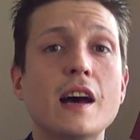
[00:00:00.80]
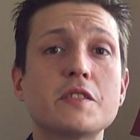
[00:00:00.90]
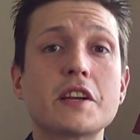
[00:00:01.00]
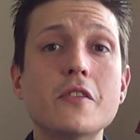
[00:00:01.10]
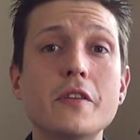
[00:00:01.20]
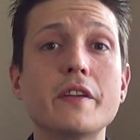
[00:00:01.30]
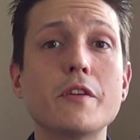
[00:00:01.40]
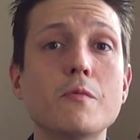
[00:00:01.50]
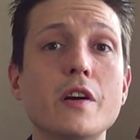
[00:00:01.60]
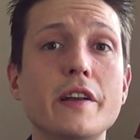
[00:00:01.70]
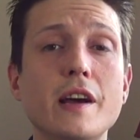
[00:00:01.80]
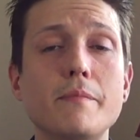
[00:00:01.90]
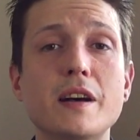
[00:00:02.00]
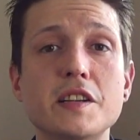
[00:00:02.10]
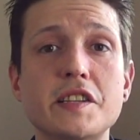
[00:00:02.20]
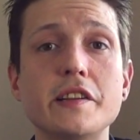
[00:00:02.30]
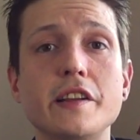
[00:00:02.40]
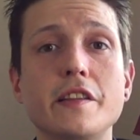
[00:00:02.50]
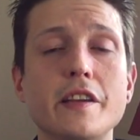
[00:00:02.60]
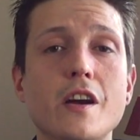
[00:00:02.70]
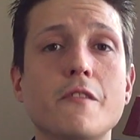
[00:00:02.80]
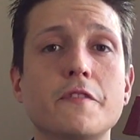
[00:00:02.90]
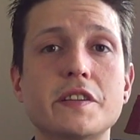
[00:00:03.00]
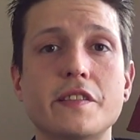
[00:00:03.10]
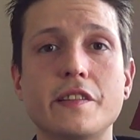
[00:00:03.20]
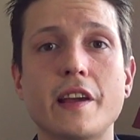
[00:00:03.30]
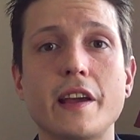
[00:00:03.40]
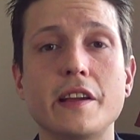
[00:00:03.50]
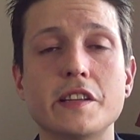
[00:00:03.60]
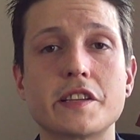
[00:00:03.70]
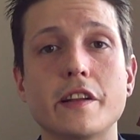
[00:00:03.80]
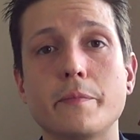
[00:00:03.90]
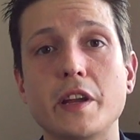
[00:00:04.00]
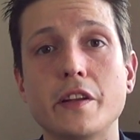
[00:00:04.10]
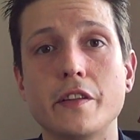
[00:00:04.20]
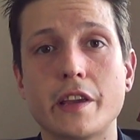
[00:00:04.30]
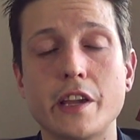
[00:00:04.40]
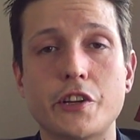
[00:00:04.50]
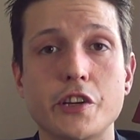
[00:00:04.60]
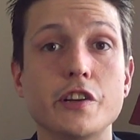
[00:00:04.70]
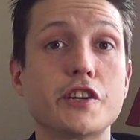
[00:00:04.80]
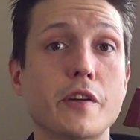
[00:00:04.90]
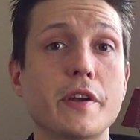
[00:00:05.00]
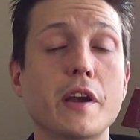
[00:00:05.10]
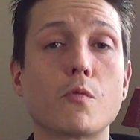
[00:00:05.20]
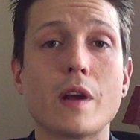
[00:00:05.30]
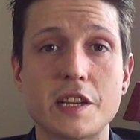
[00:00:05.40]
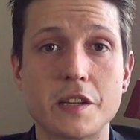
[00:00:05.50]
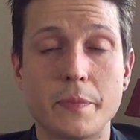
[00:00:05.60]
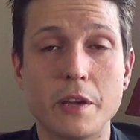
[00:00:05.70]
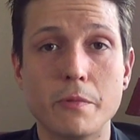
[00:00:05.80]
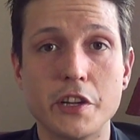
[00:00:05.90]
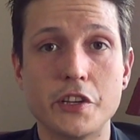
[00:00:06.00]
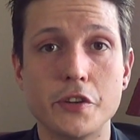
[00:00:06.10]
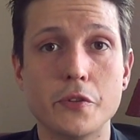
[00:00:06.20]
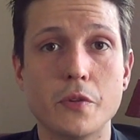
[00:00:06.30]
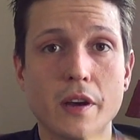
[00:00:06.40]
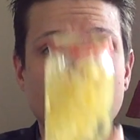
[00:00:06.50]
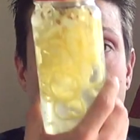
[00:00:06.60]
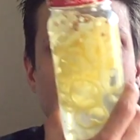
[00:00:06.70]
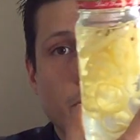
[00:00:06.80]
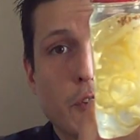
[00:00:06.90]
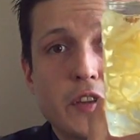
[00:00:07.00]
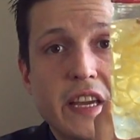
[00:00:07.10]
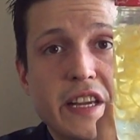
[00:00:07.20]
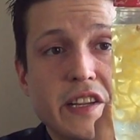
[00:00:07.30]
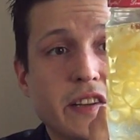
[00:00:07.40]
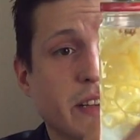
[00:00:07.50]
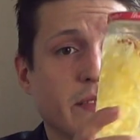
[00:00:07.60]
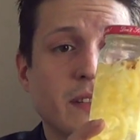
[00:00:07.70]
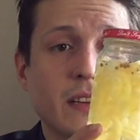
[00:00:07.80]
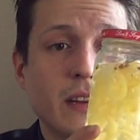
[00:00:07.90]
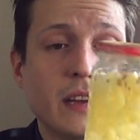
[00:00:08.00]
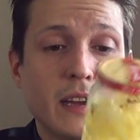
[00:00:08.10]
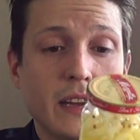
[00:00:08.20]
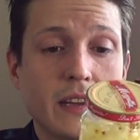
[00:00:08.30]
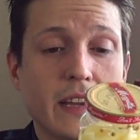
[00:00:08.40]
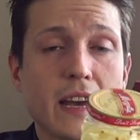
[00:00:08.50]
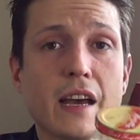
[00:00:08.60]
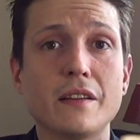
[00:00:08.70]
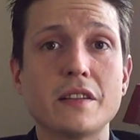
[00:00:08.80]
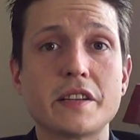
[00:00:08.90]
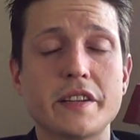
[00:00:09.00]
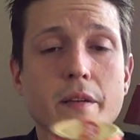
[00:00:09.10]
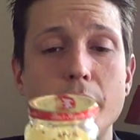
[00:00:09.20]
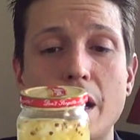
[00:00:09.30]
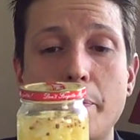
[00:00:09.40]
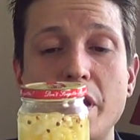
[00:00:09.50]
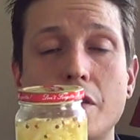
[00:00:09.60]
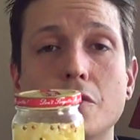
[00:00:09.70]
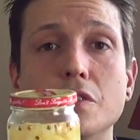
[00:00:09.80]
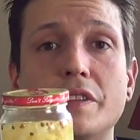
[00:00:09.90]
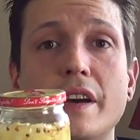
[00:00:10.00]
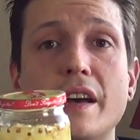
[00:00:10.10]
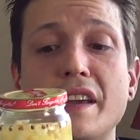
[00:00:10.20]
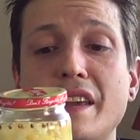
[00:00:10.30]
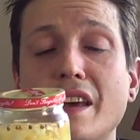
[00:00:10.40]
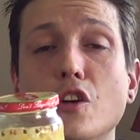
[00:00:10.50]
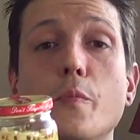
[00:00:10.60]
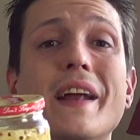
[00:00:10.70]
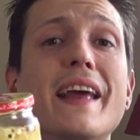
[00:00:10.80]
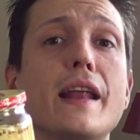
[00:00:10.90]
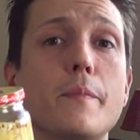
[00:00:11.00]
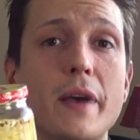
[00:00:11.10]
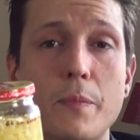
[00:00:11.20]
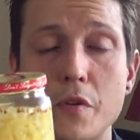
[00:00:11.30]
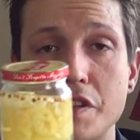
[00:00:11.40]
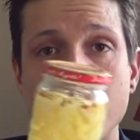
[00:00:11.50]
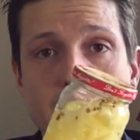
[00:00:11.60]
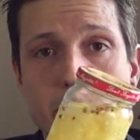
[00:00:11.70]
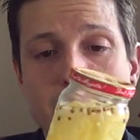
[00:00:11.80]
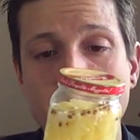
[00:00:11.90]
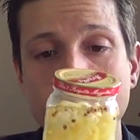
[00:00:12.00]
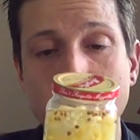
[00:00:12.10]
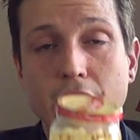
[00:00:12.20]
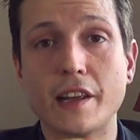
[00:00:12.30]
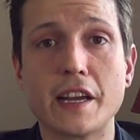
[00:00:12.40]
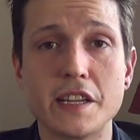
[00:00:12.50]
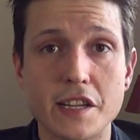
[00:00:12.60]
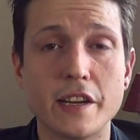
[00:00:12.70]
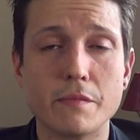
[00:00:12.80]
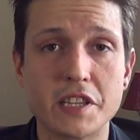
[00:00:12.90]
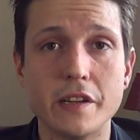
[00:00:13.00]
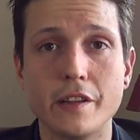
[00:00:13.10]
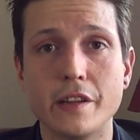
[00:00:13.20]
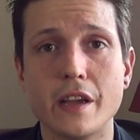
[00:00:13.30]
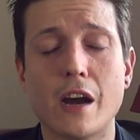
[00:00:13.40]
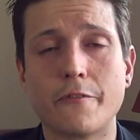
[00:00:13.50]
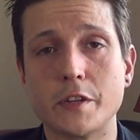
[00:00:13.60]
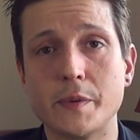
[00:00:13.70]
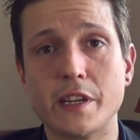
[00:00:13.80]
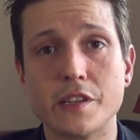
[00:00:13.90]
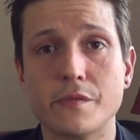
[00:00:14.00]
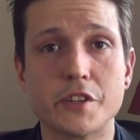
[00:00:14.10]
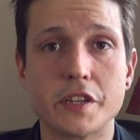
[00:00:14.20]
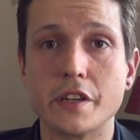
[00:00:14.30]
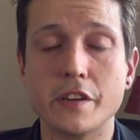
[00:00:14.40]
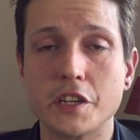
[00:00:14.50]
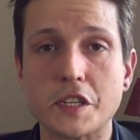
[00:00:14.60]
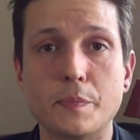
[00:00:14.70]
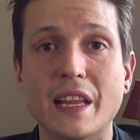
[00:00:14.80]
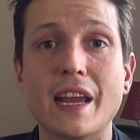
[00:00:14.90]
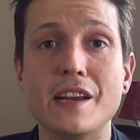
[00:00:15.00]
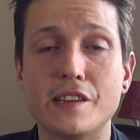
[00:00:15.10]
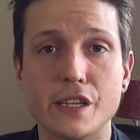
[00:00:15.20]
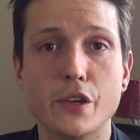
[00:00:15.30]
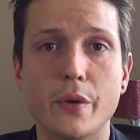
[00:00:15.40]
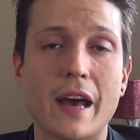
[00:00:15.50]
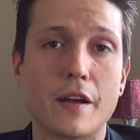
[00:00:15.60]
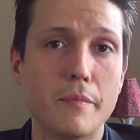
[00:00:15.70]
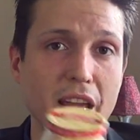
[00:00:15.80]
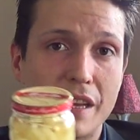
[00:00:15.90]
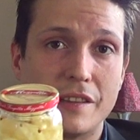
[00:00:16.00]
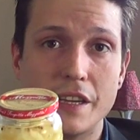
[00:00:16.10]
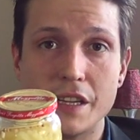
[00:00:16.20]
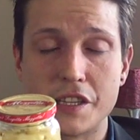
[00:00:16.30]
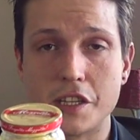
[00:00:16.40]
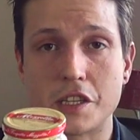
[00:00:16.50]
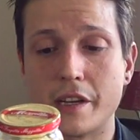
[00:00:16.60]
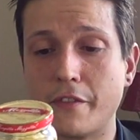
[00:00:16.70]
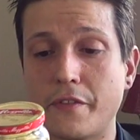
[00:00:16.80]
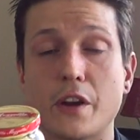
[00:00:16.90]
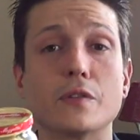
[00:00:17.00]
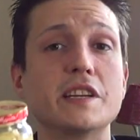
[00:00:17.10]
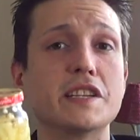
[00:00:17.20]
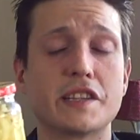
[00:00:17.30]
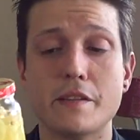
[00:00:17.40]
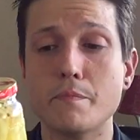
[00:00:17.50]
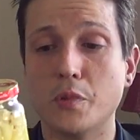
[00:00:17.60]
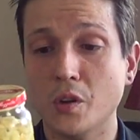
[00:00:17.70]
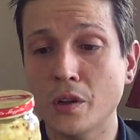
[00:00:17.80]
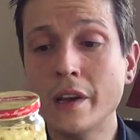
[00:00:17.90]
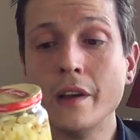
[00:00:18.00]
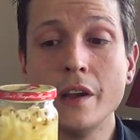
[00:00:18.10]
How's it going everyone? I'm uh, sitting in the office today instead of being in the kitchen sharing a recipe with you uh, for these. Yeah, some uh, pickled uh, yellow banana peppers that I made. Like I said, I'm sitting in the office because I'm just going to explain to you how to make these. It's uh, fairly simple.